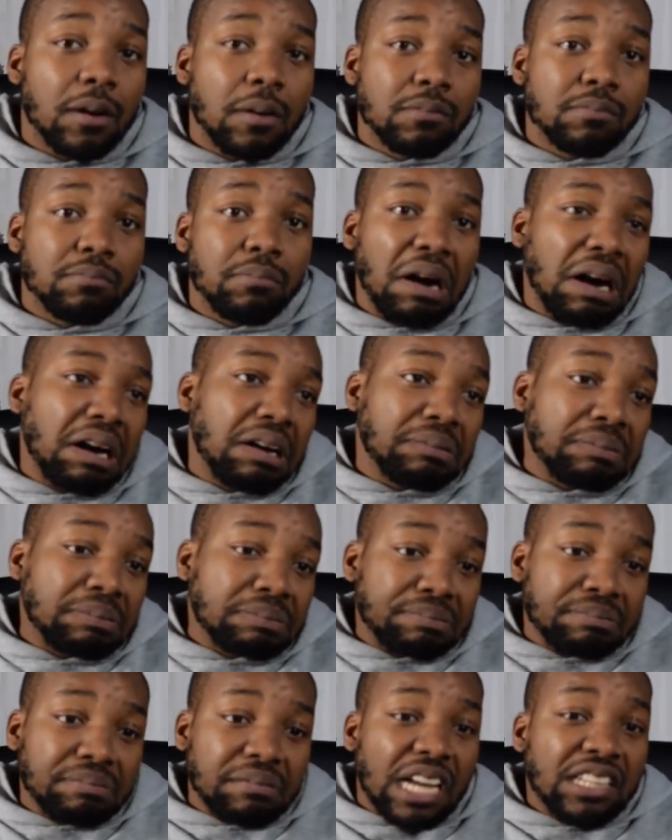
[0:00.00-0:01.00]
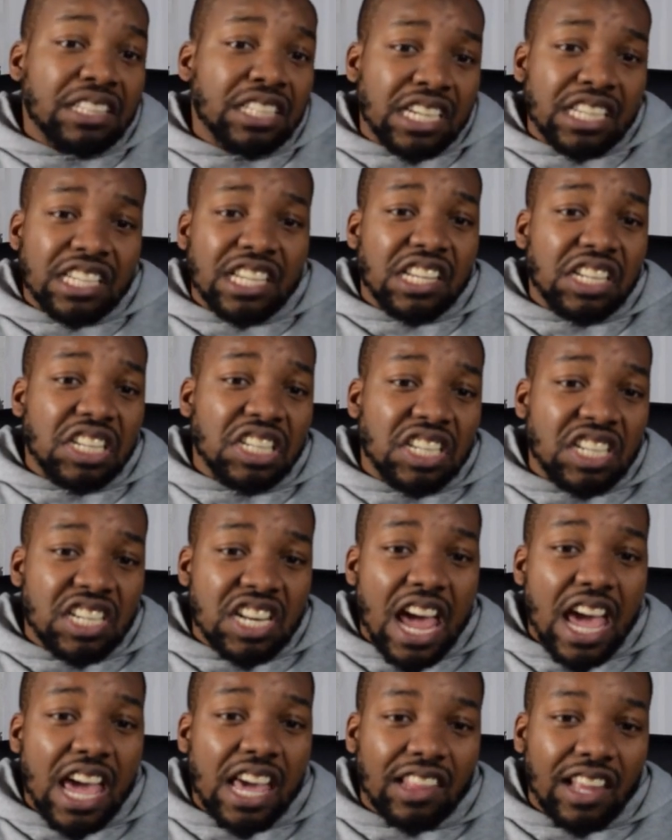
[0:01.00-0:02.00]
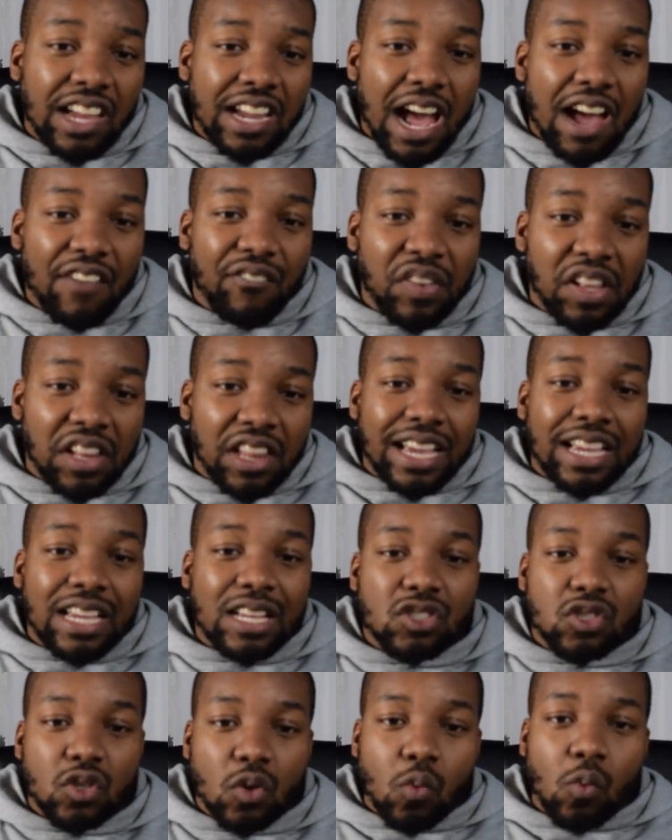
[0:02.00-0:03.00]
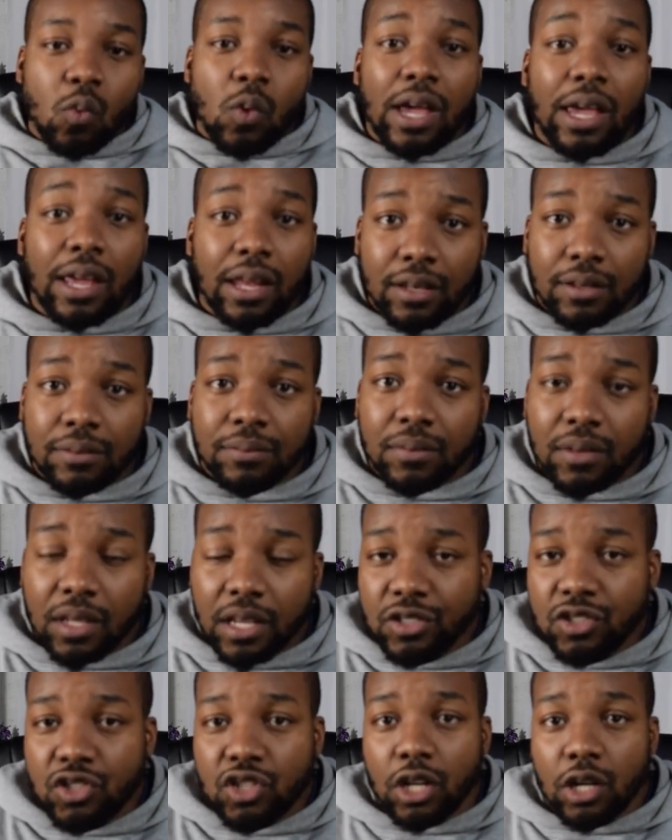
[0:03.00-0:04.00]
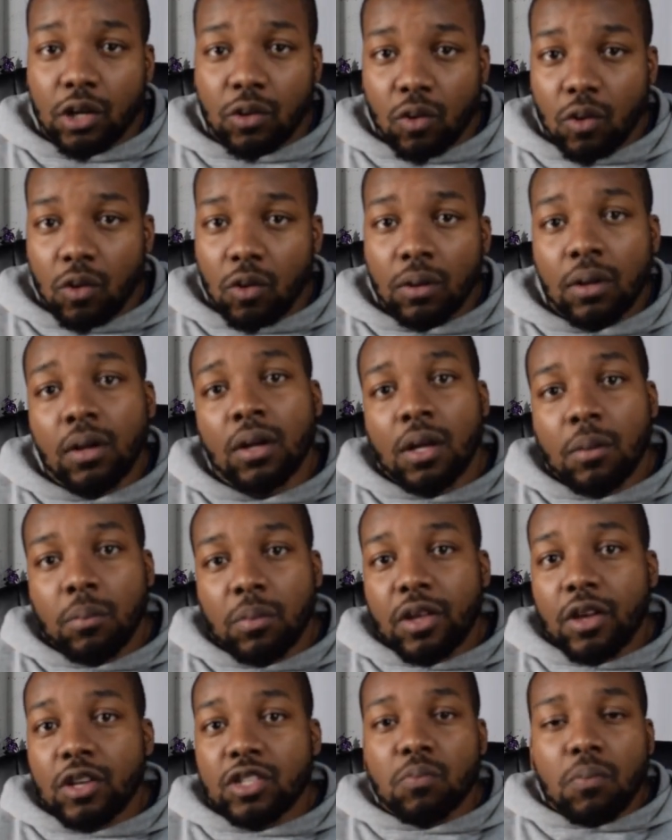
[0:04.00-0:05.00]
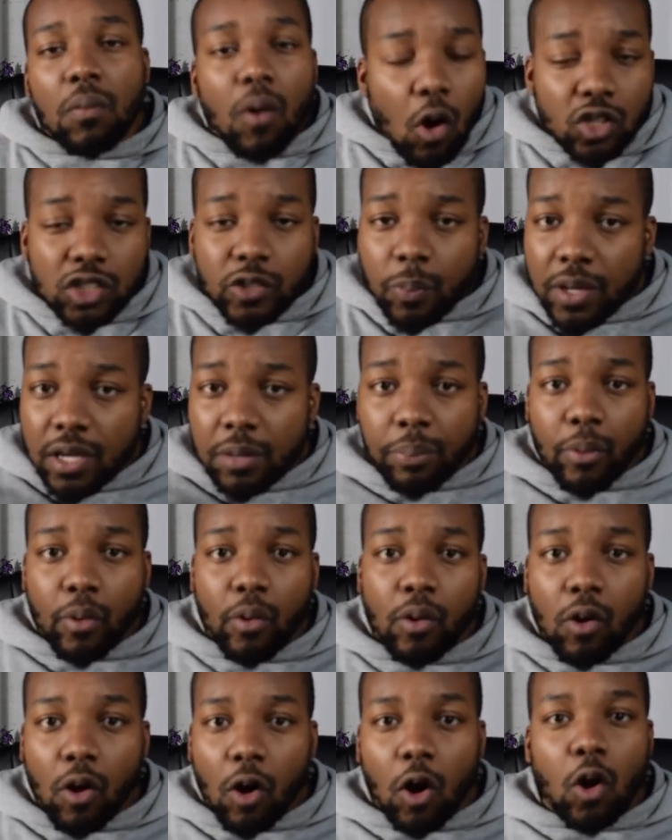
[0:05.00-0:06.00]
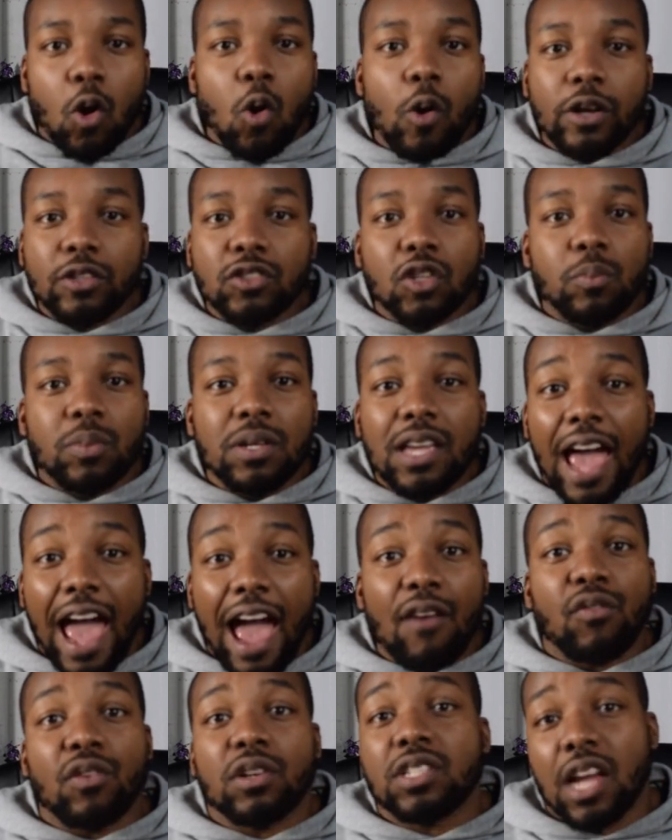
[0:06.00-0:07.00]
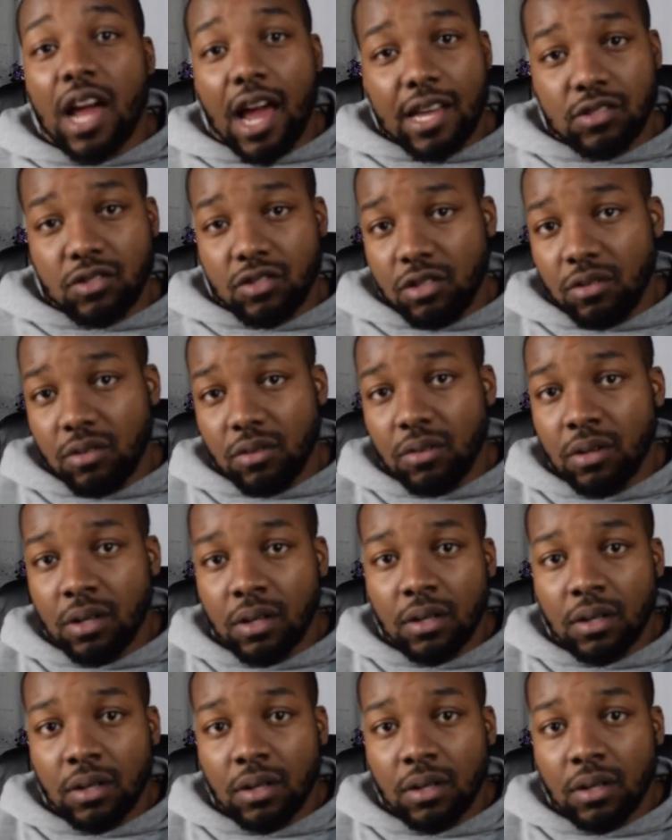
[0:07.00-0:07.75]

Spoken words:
But I think at the end of the day, like I feel like it's a win in general because most people are going to be advertised to.